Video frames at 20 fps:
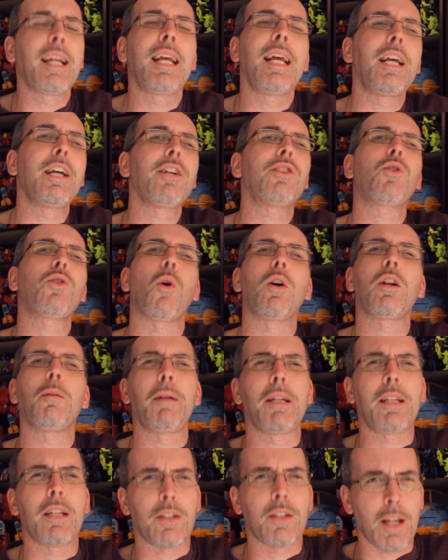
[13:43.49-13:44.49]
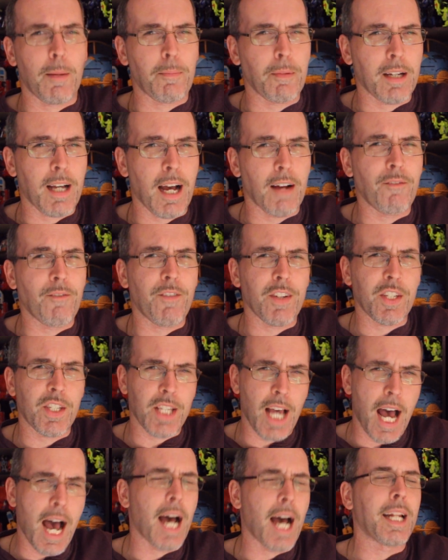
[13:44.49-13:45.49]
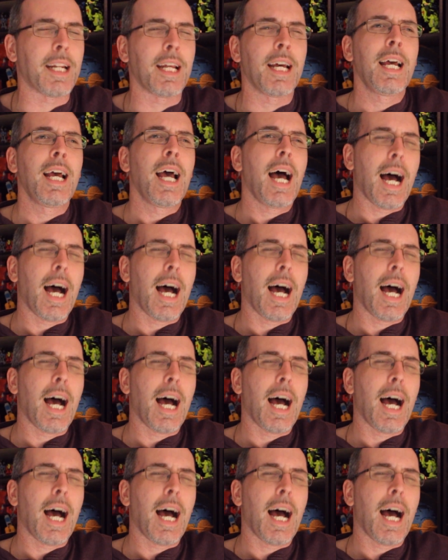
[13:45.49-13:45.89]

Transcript: and he is going to be Decepticon facade